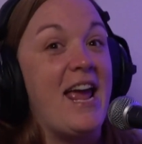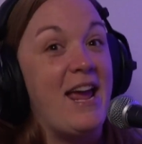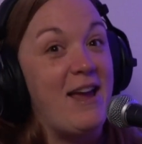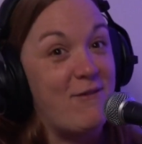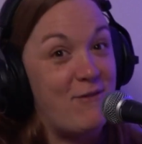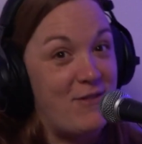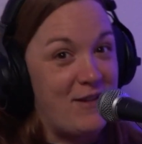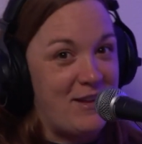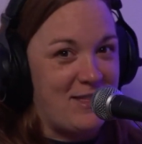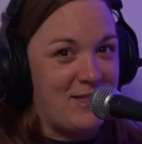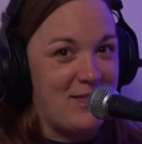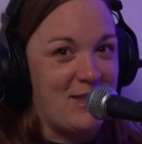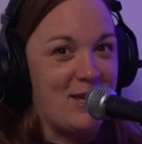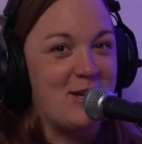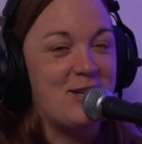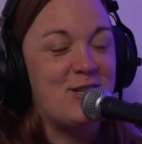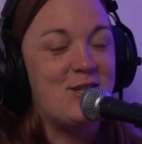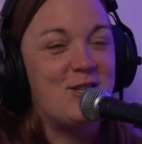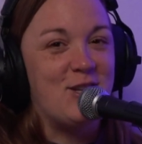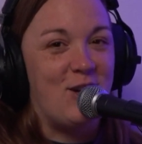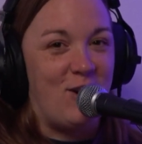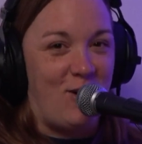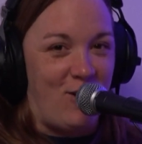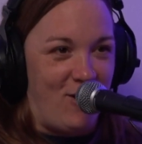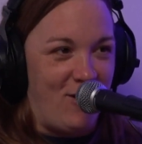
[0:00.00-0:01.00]
Even
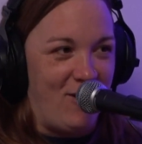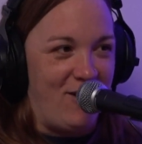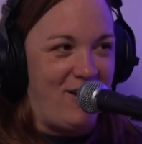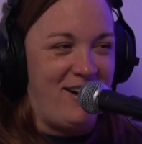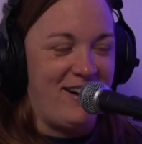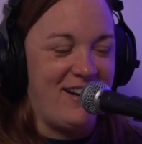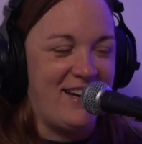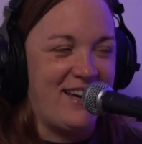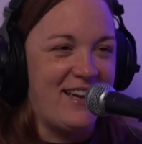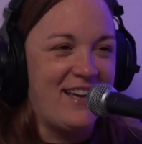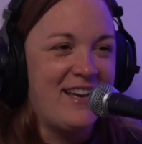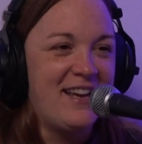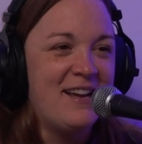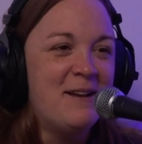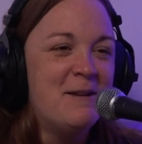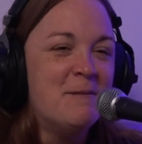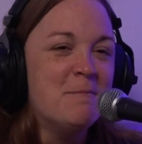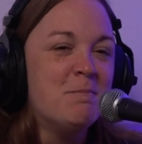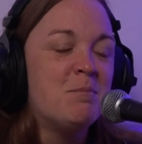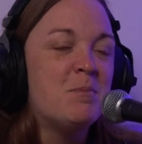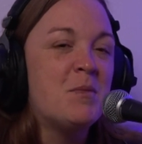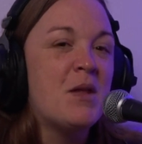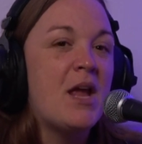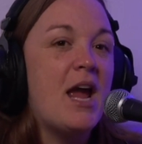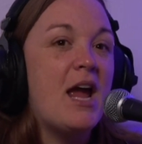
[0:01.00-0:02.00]
the dog.
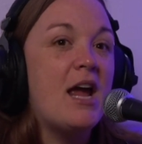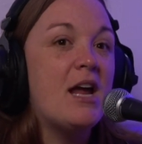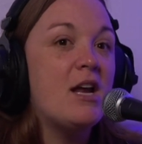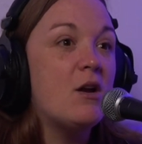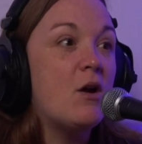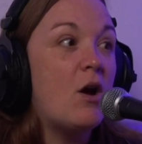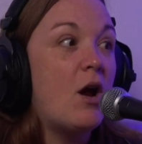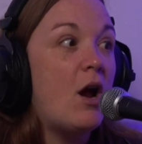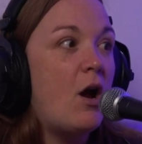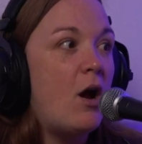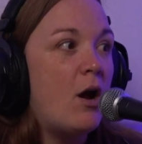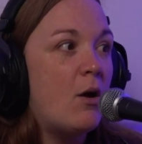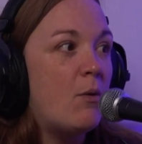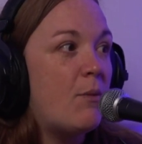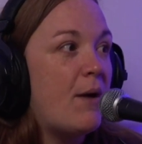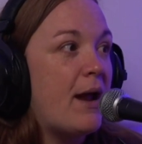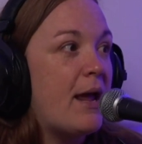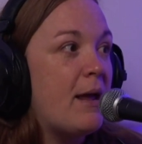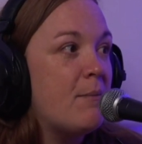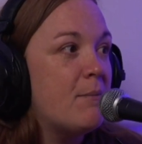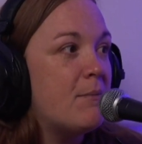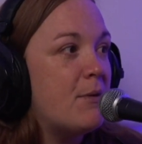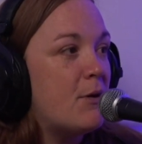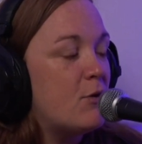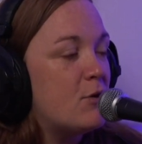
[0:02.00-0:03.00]
And a
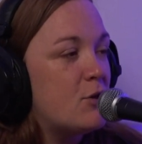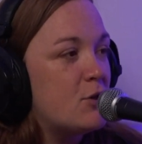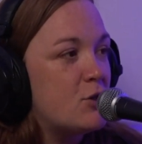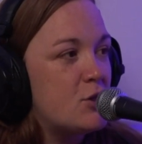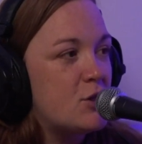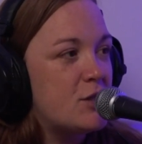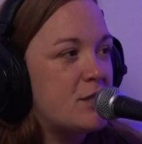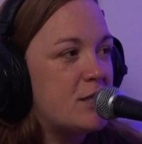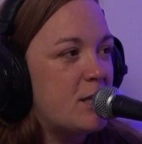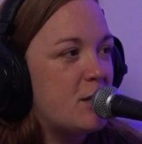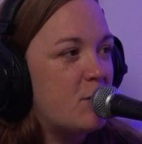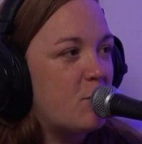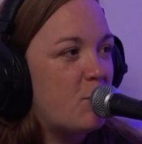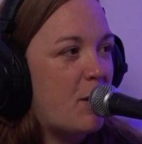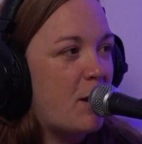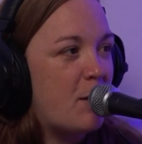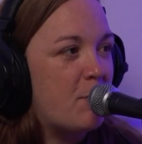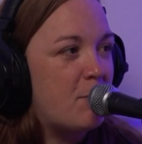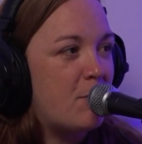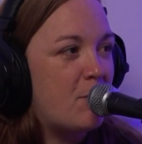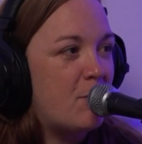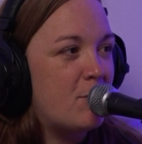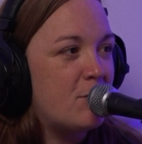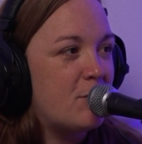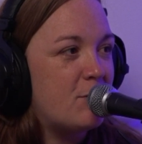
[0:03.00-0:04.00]
rainbow. Did you see the
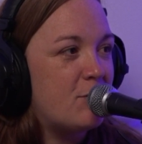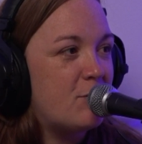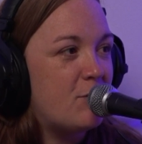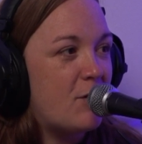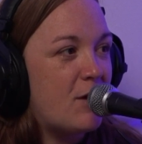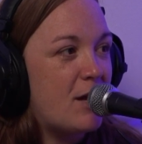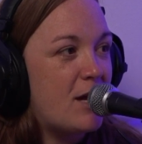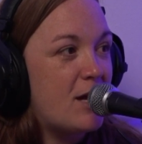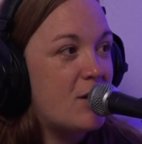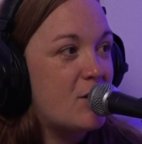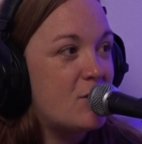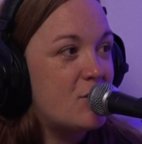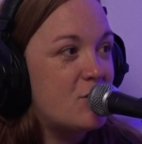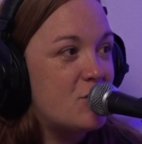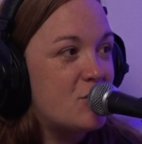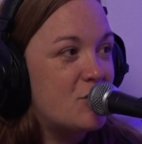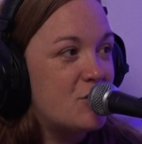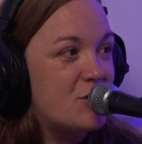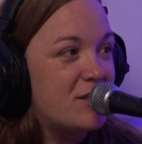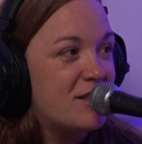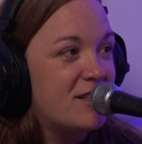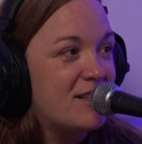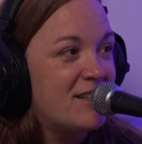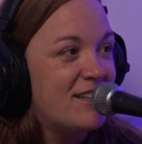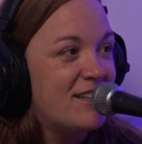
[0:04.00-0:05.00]
rainbow in the fridge?